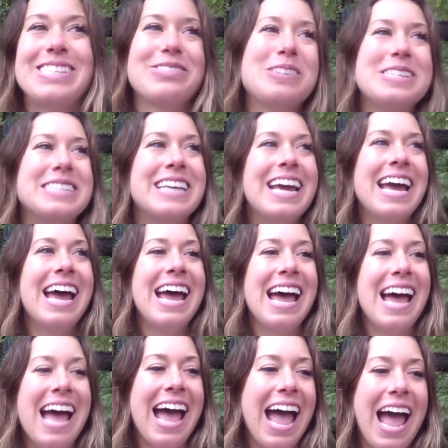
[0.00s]
this was,
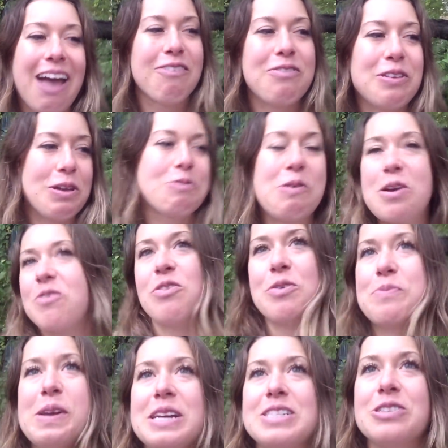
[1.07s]
I feel like, one of
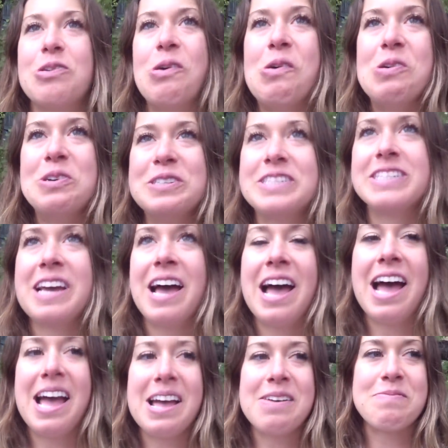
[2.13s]
her biggest goals.
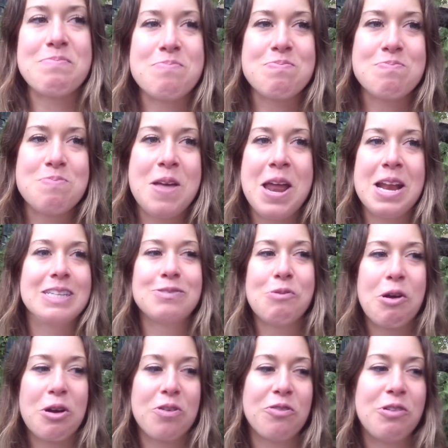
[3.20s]
Um, and it's
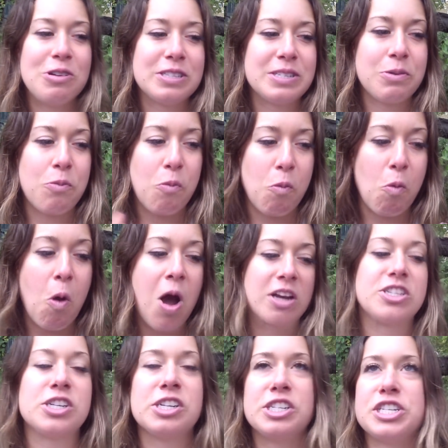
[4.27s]
wonderful to
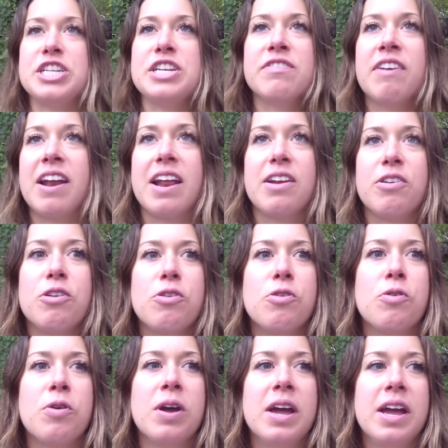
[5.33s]
watch her achieve it. I
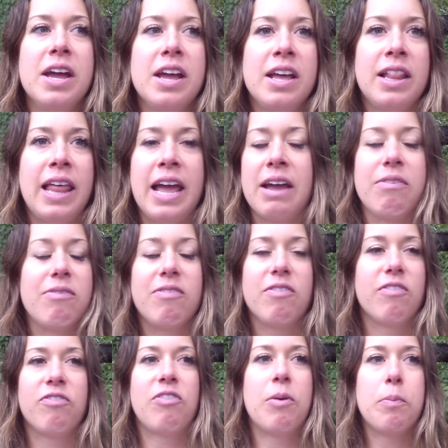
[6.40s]
knew, like,
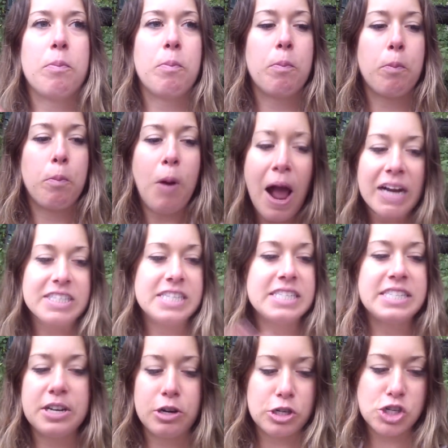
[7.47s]
from
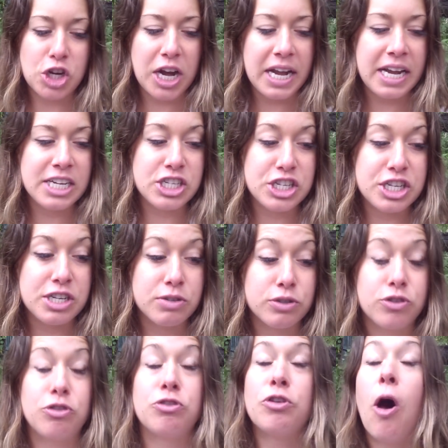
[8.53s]
practice and her training, she
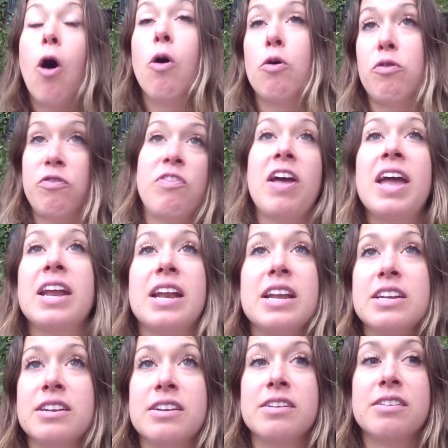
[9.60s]
was so fit
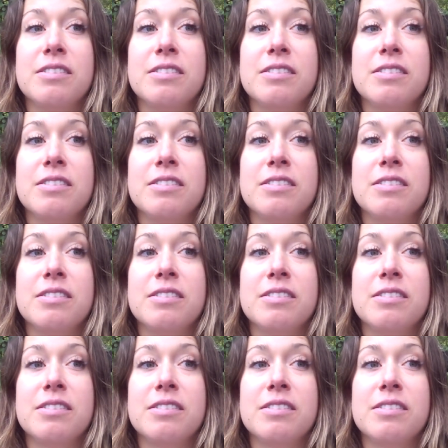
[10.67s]
and